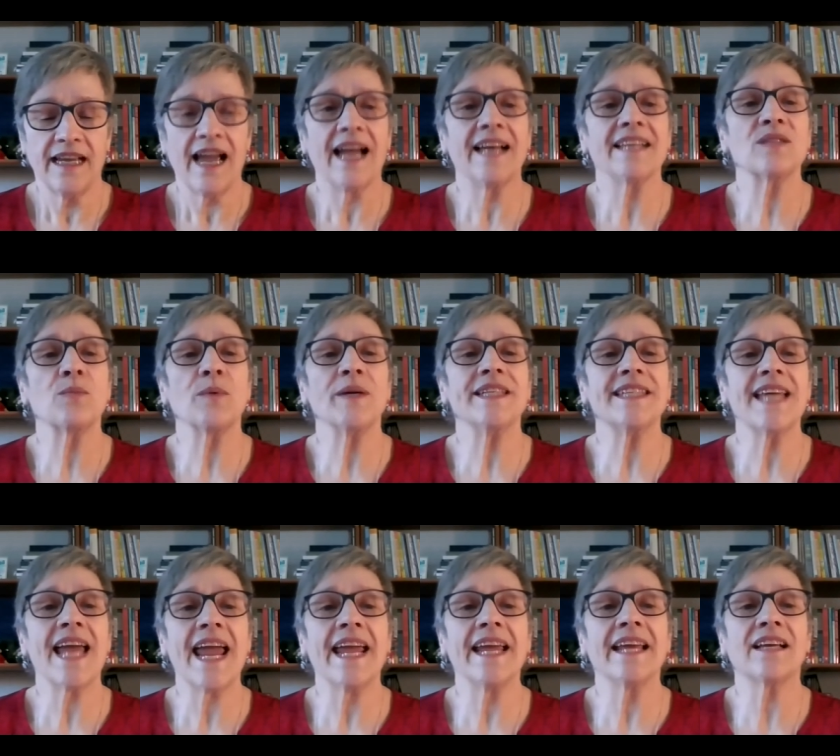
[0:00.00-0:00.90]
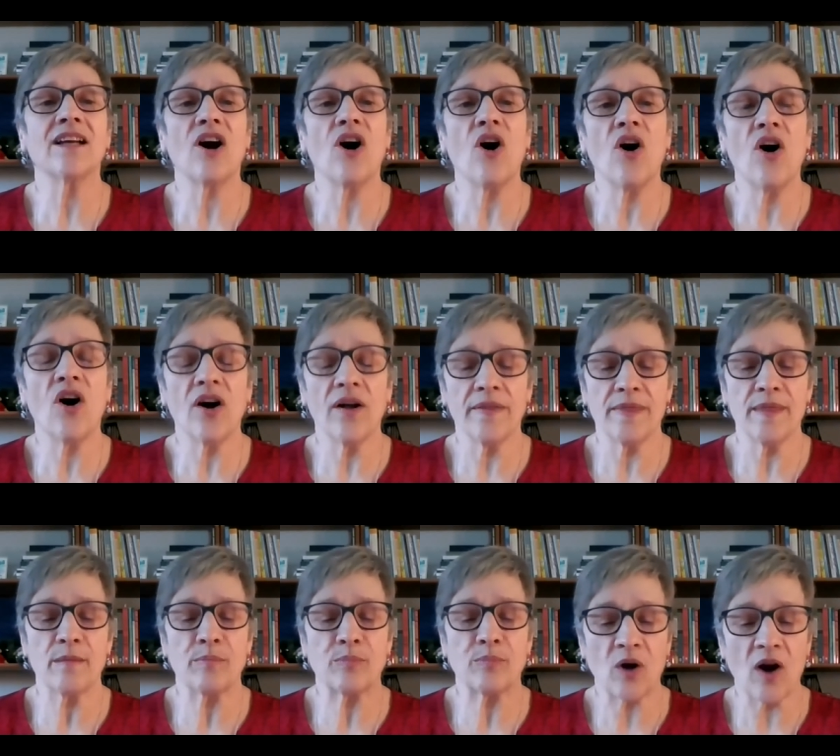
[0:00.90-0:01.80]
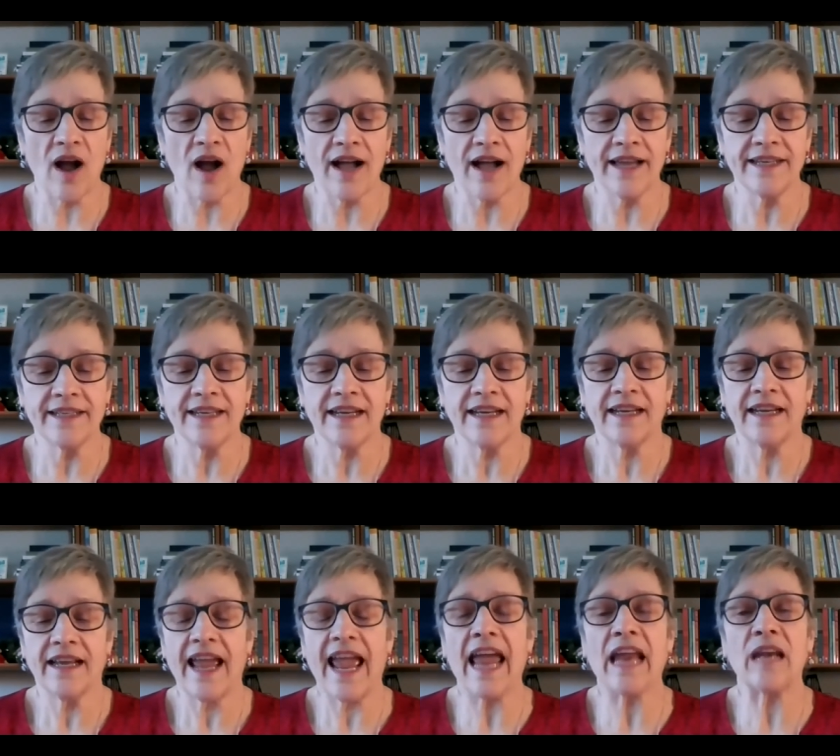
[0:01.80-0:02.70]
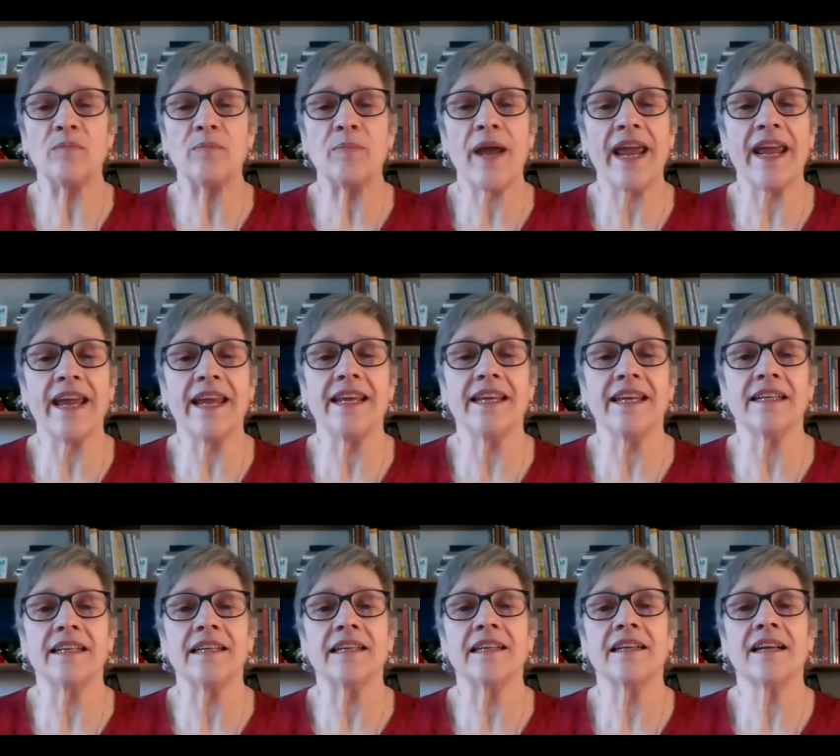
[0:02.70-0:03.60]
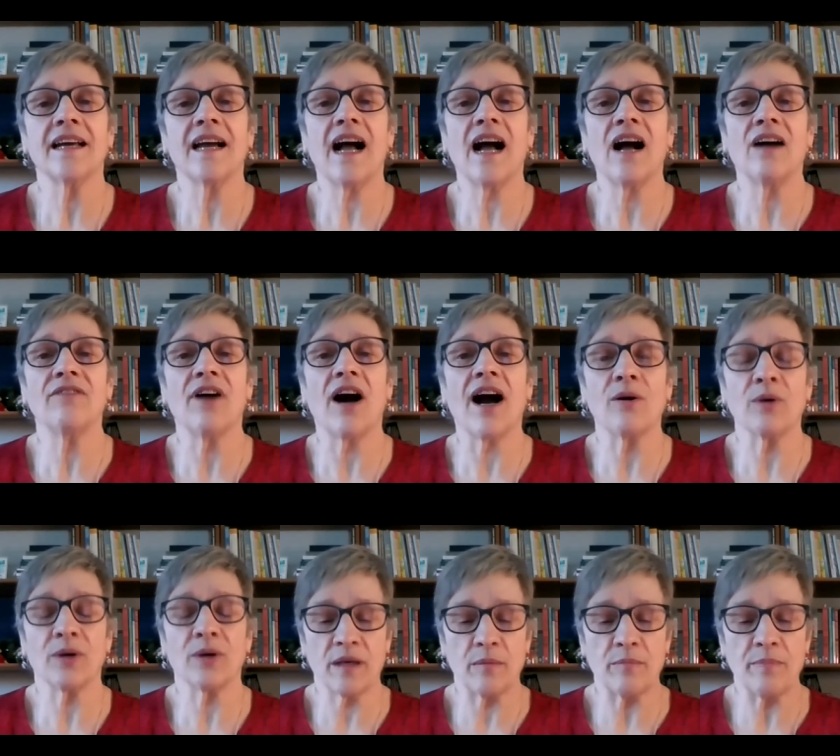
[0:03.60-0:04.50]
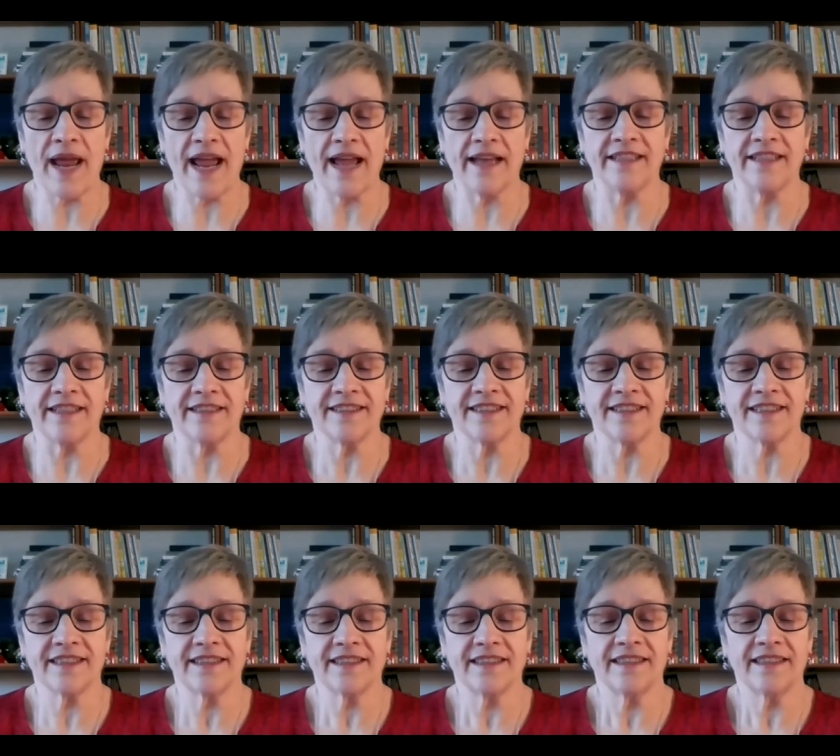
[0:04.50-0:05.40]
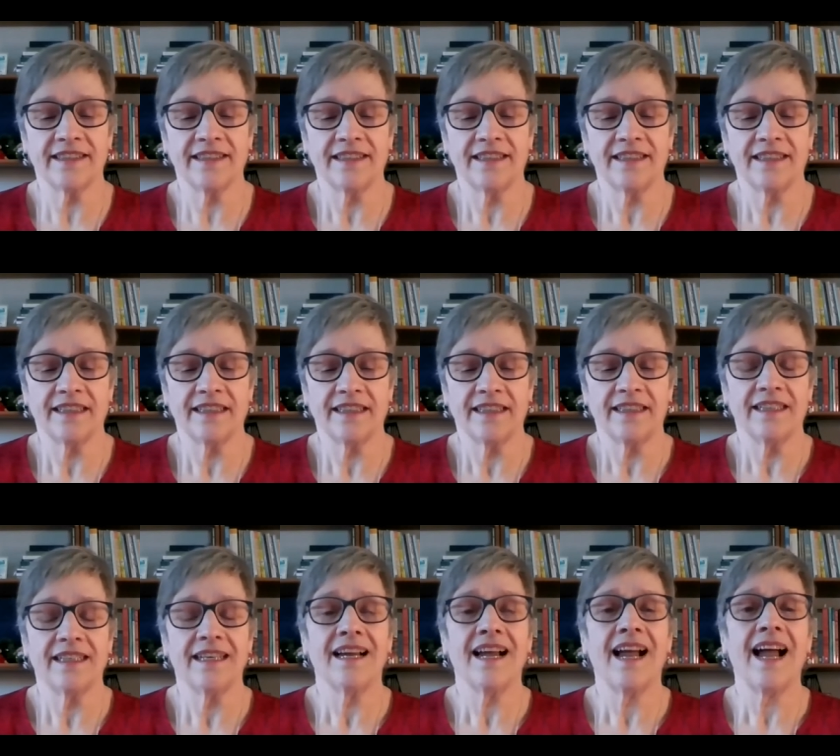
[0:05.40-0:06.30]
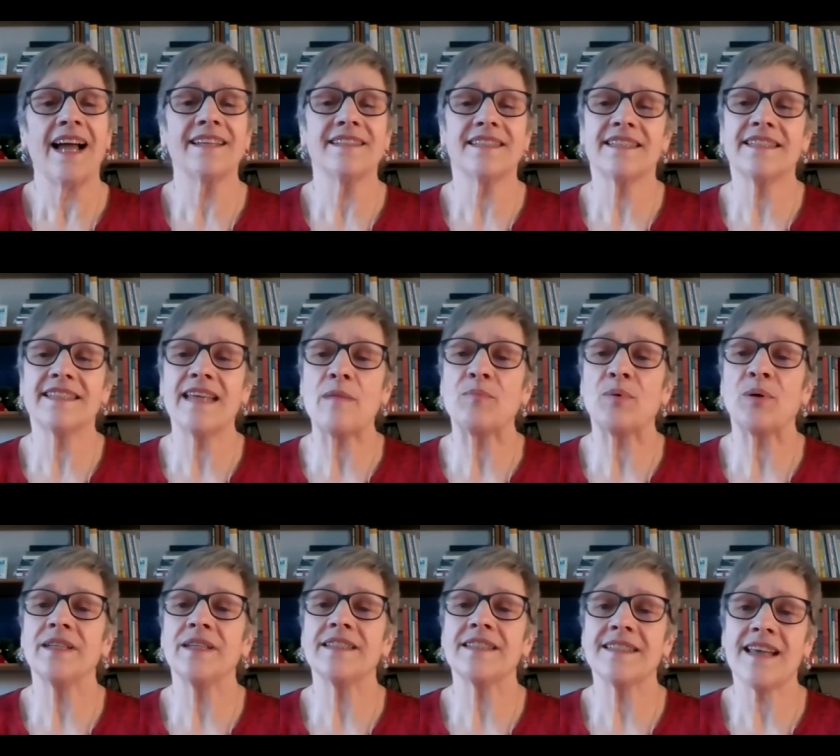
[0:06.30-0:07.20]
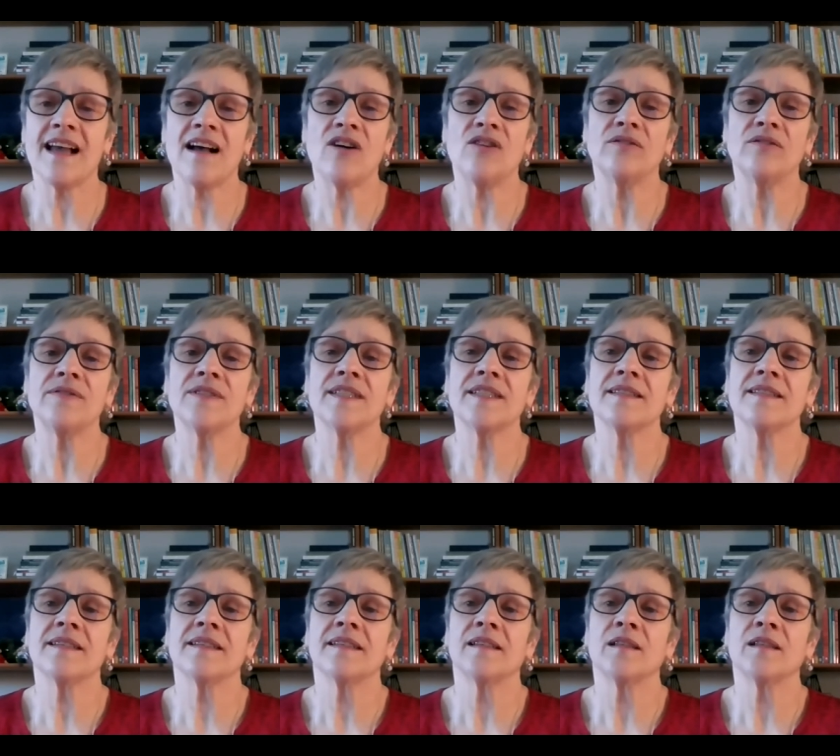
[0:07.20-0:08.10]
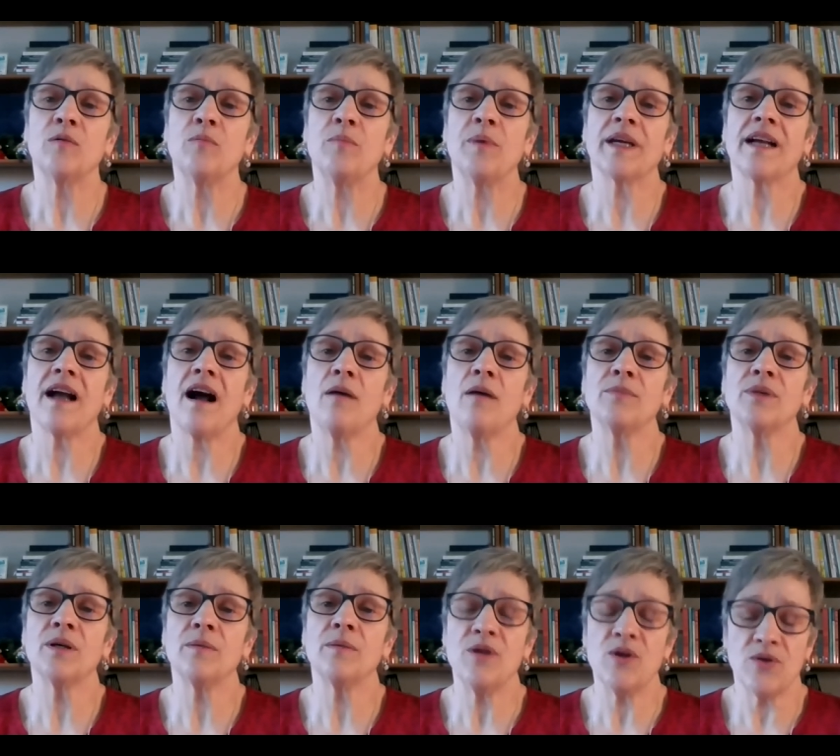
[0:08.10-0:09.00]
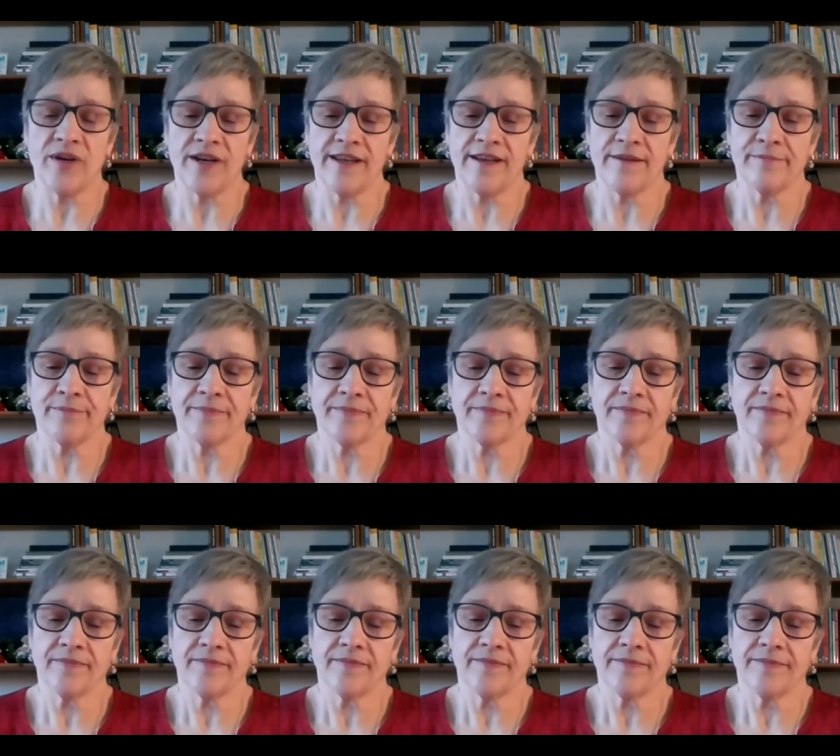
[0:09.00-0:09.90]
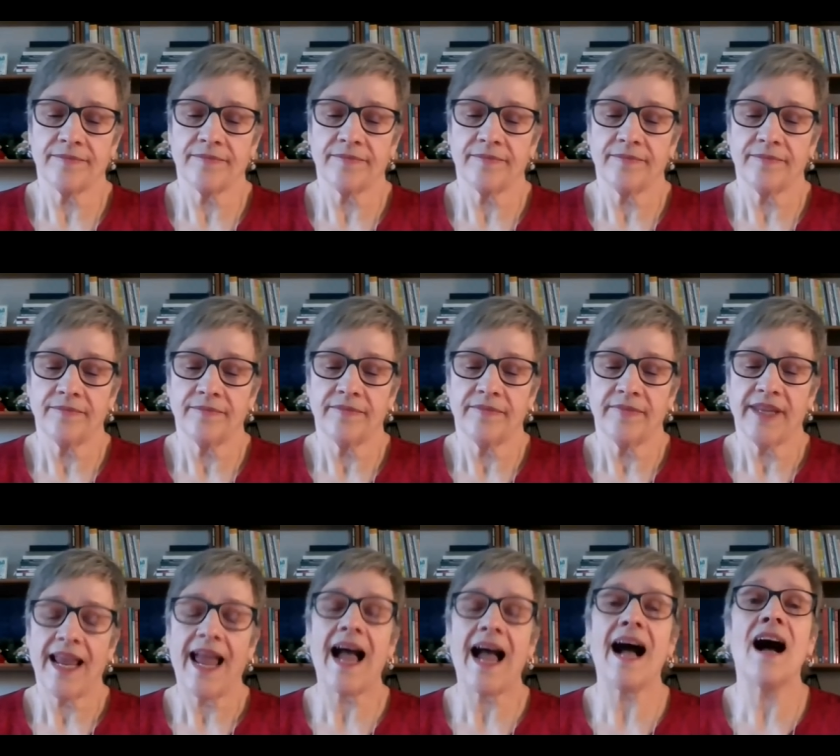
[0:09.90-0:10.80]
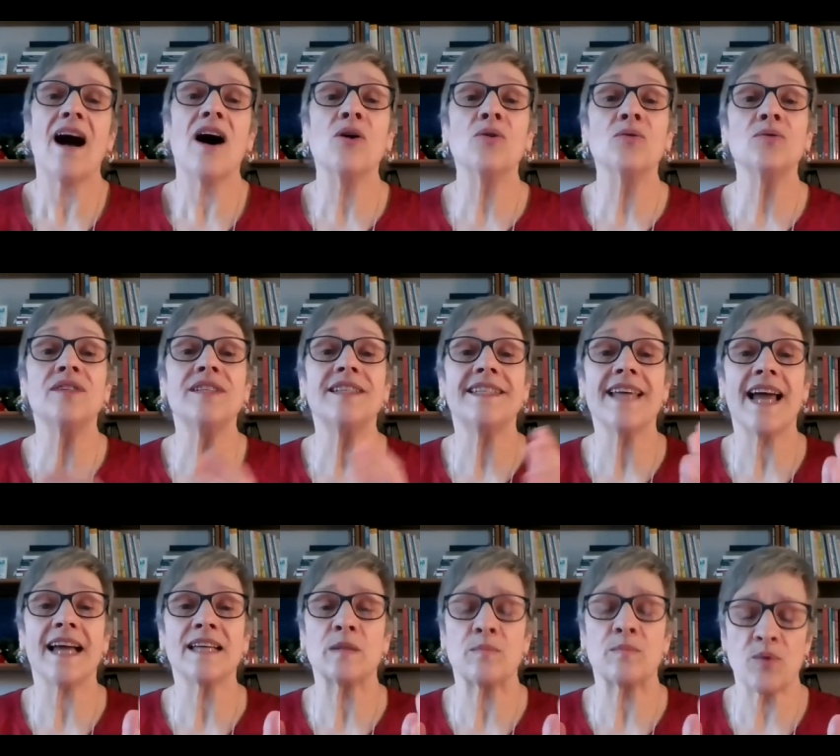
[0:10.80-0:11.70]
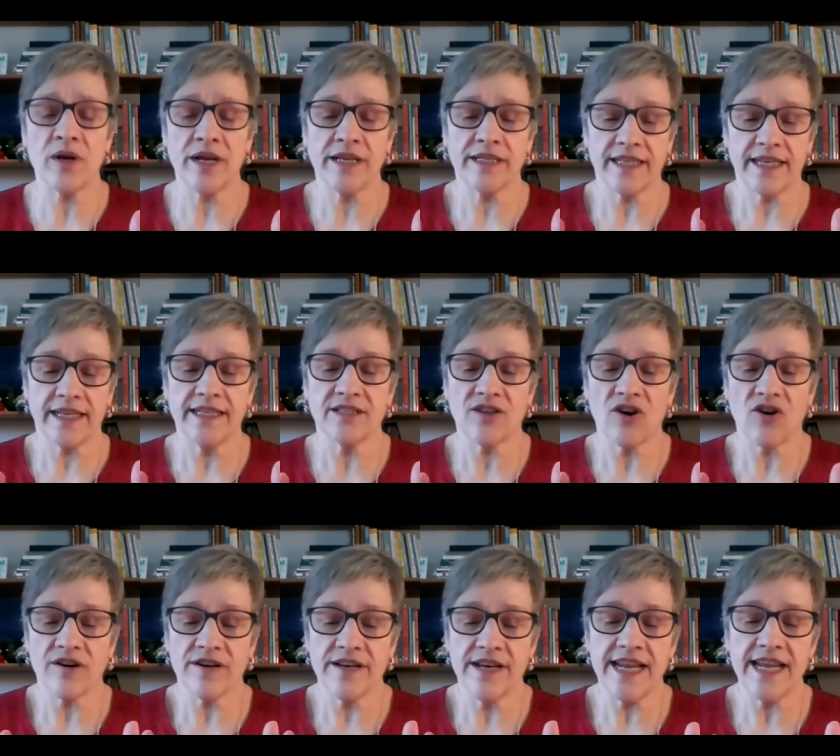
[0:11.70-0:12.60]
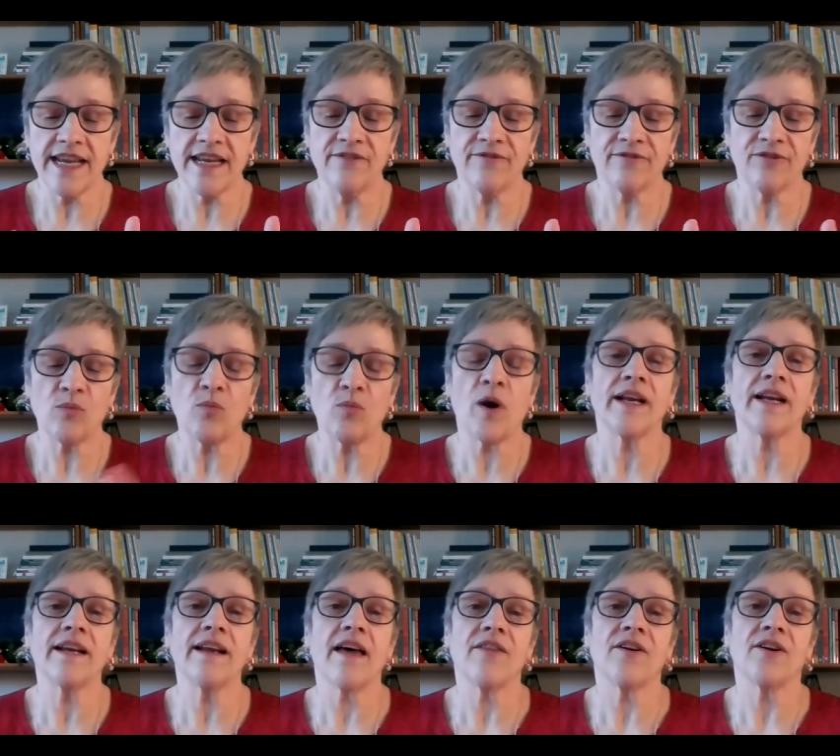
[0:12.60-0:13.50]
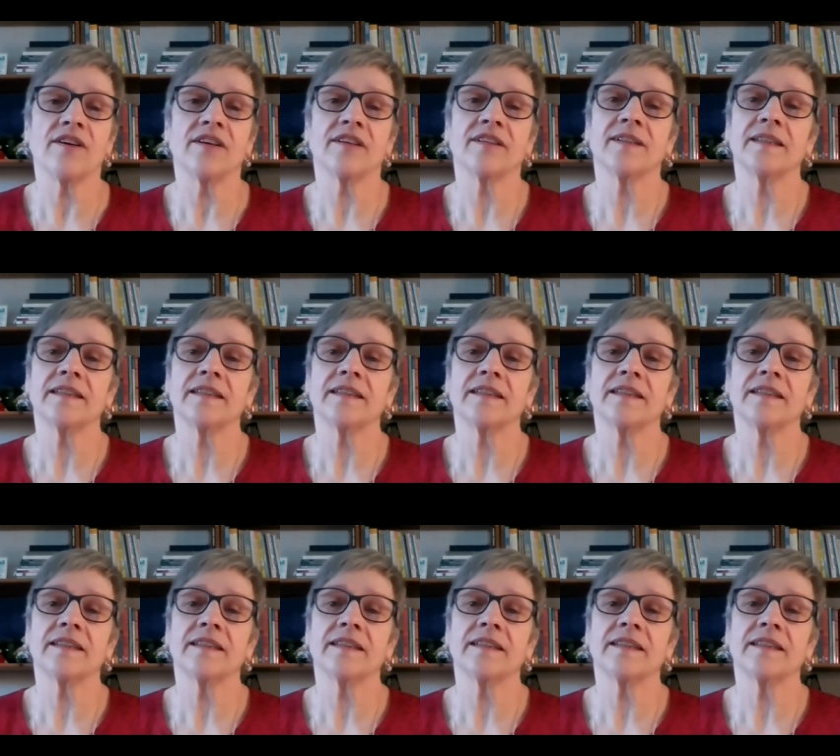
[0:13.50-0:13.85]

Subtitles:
as we take on the pride and pain of our companions, as separate selves become community. How desperate is our need for one another,